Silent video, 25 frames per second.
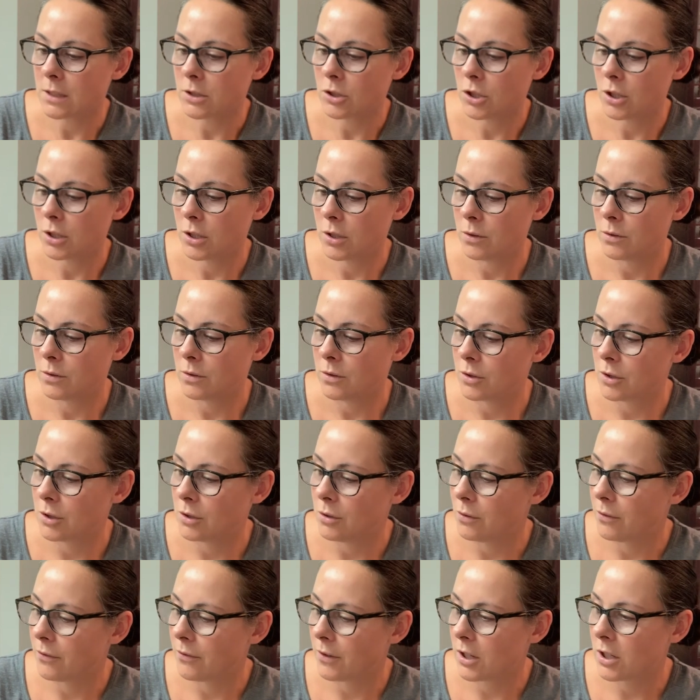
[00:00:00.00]
I'll show you to
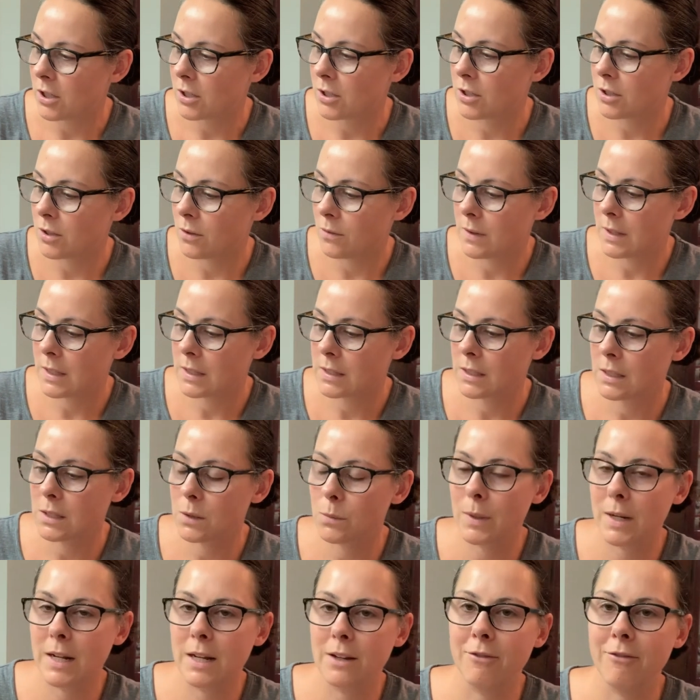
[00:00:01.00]
you first. So this
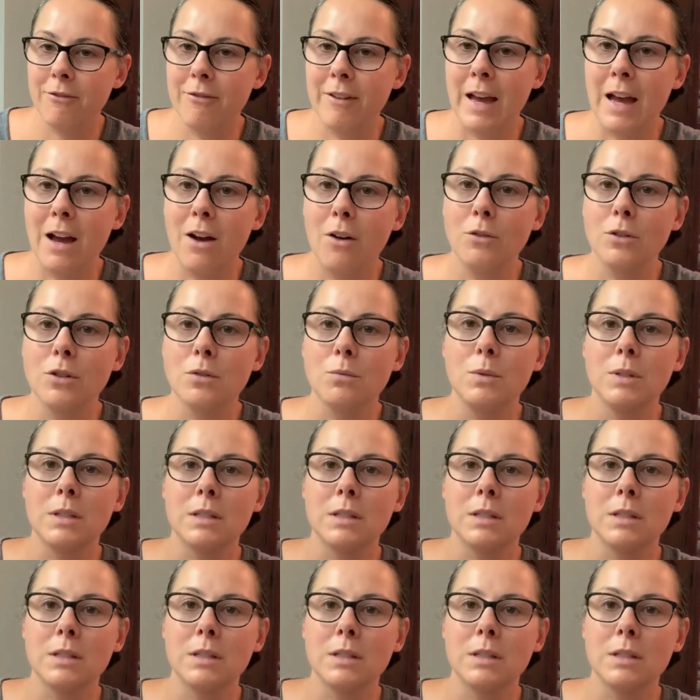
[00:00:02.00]
is what I found,